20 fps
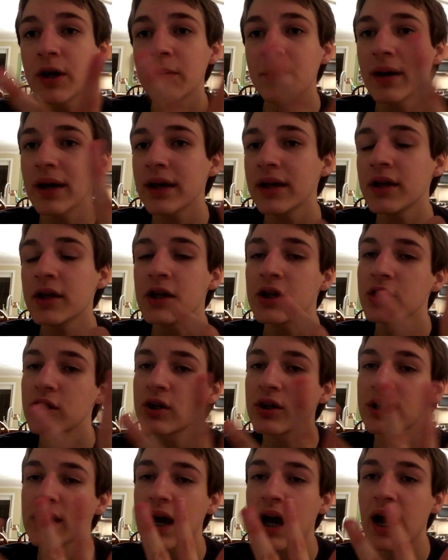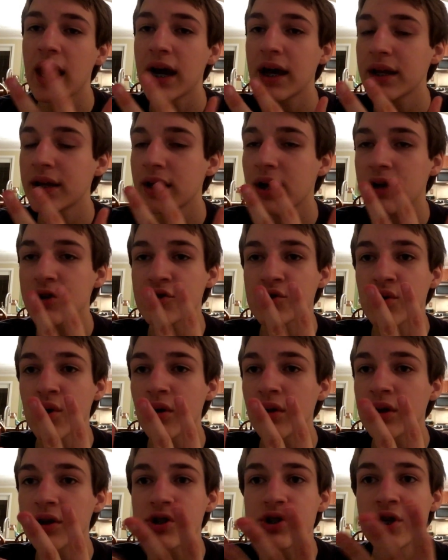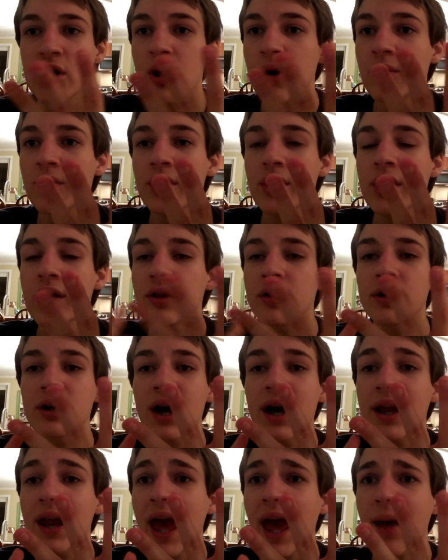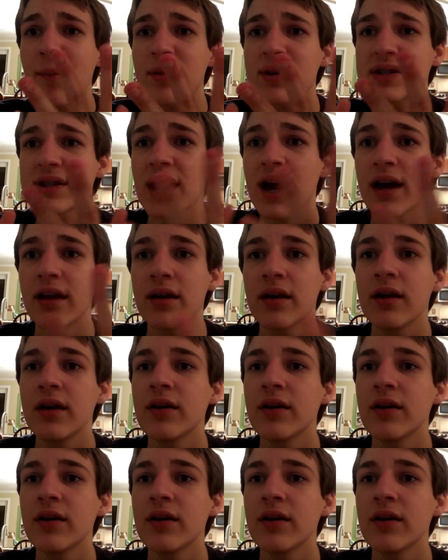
Mint. Look on Troll and Toad. Look on Amazon.